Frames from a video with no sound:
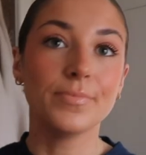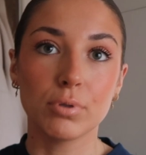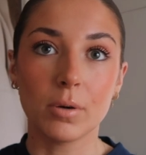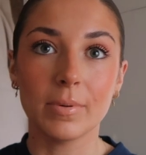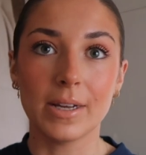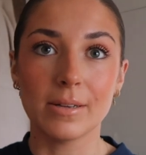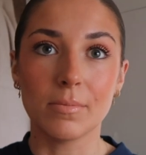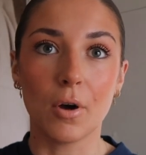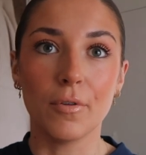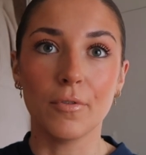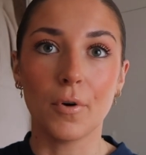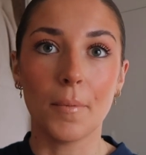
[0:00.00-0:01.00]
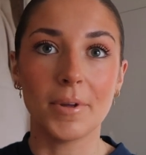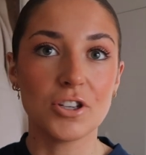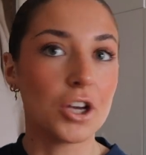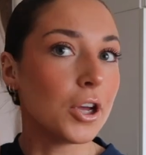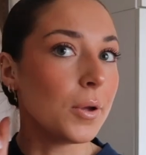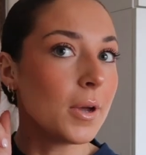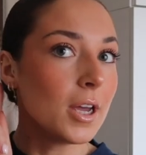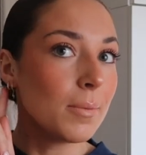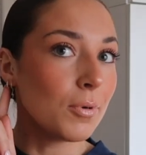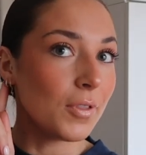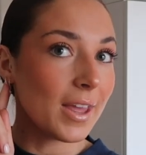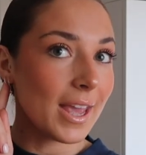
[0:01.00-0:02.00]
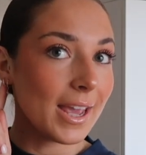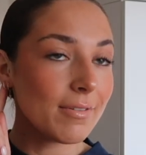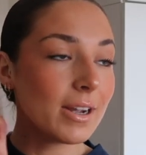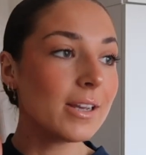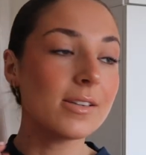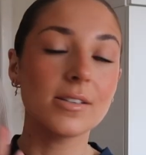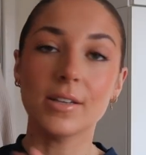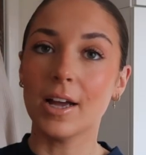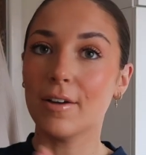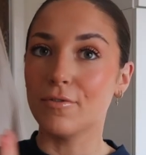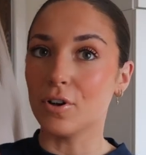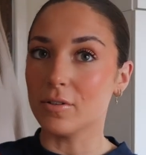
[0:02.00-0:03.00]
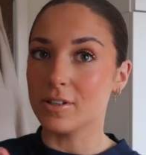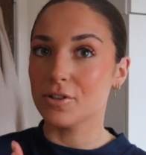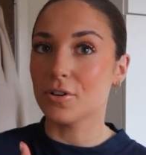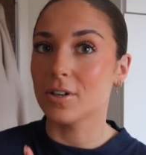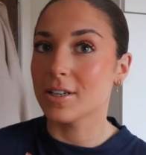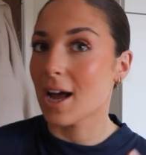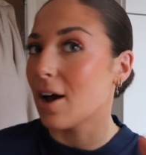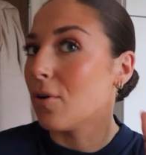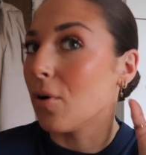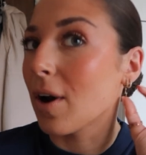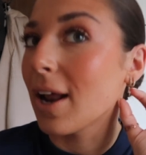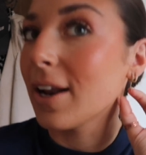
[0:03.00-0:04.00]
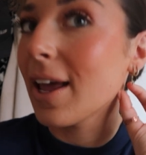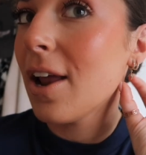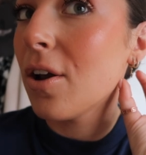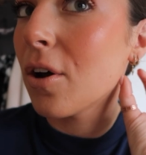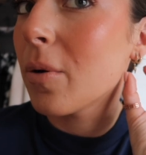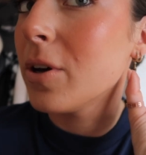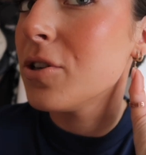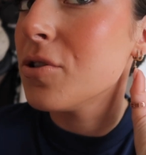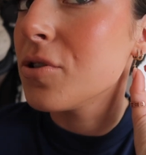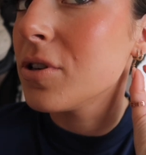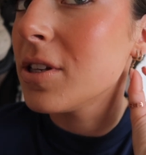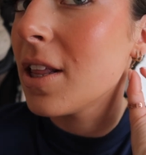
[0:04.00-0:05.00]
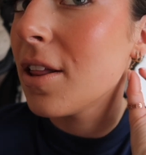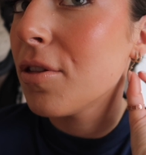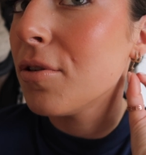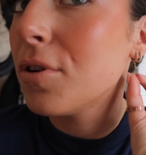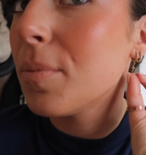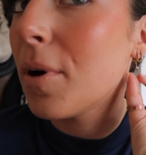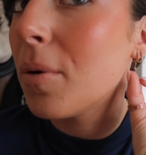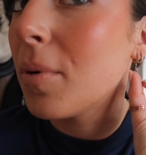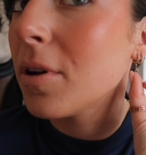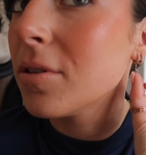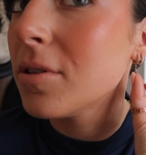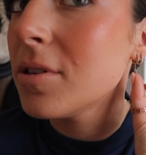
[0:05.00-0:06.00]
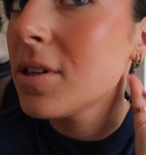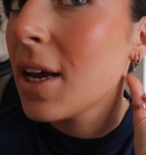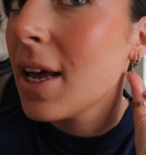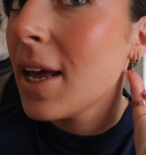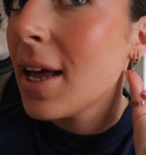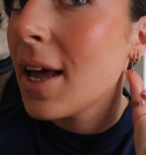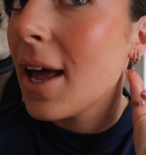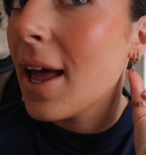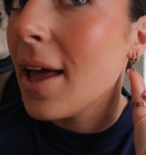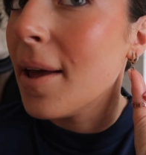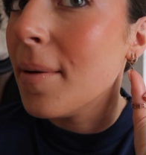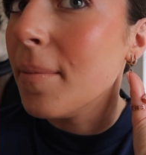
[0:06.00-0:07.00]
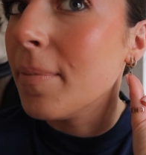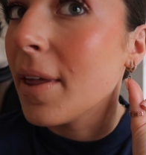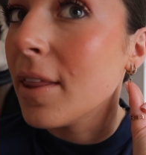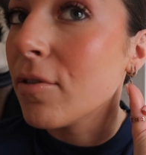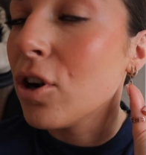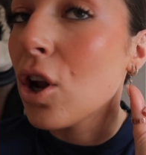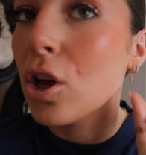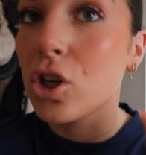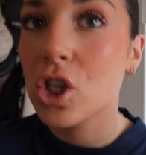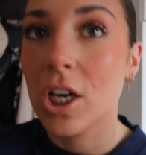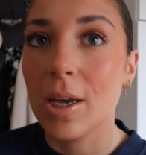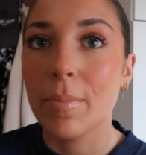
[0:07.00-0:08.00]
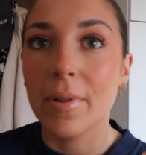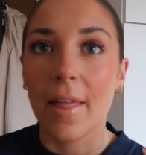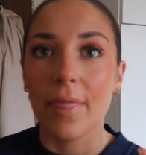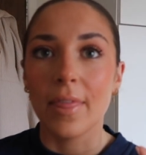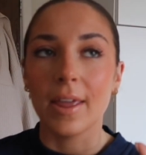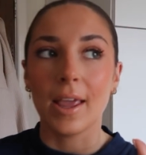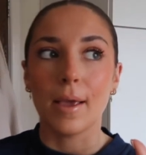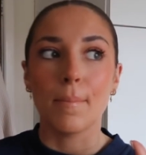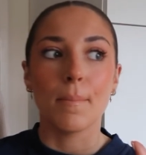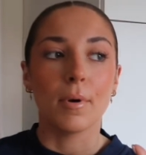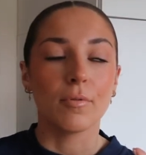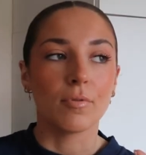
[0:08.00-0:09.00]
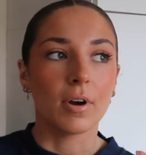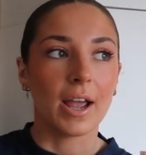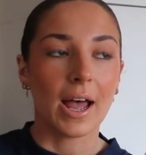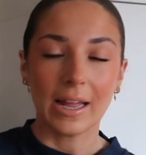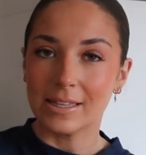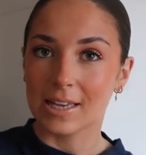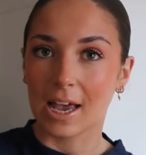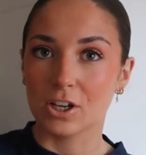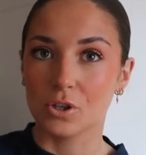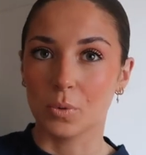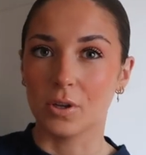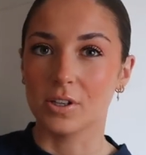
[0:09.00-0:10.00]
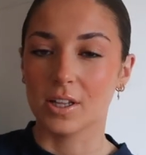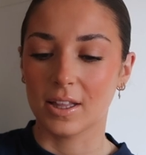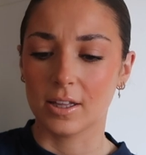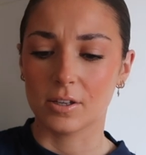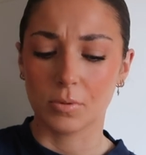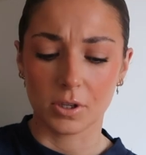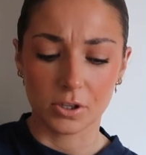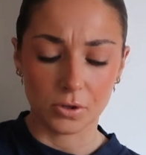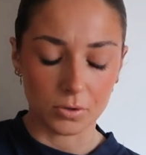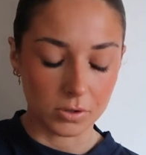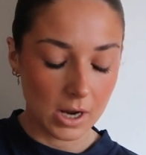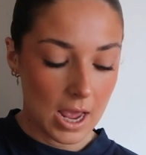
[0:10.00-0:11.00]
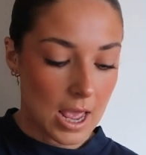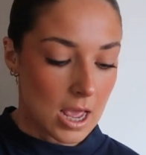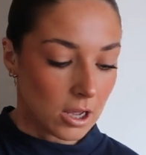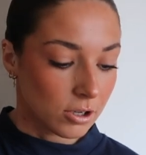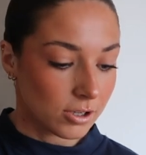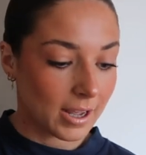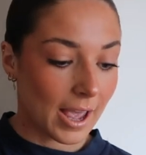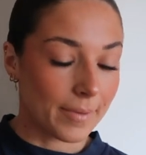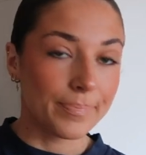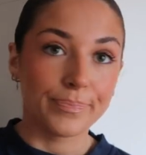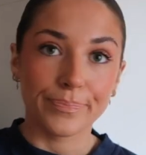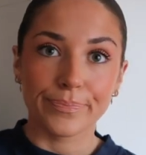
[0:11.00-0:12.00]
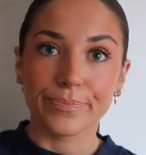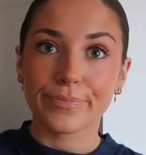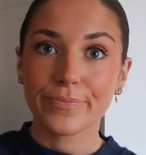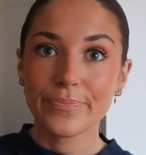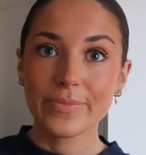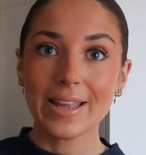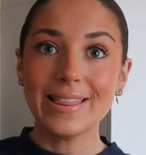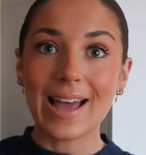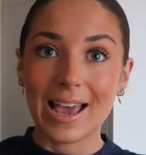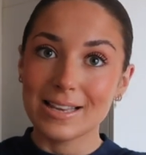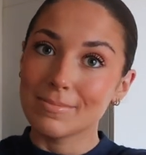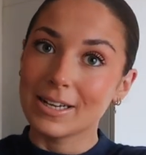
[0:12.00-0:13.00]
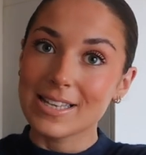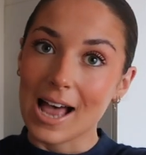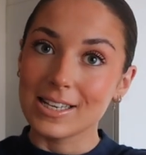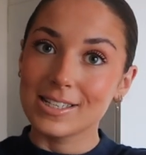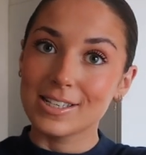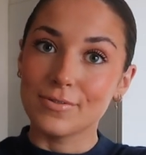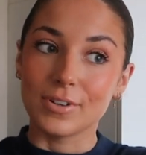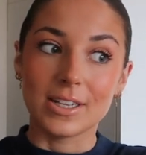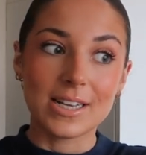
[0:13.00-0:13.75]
probably is my fault a bit too. But the earrings have not discoloured at all, and I get a lot of questions because they're the Thunderbolt ones, and they're a lot cheaper than the Maria Tash ones, I think that's what it's called. So yeah, that is my tasks for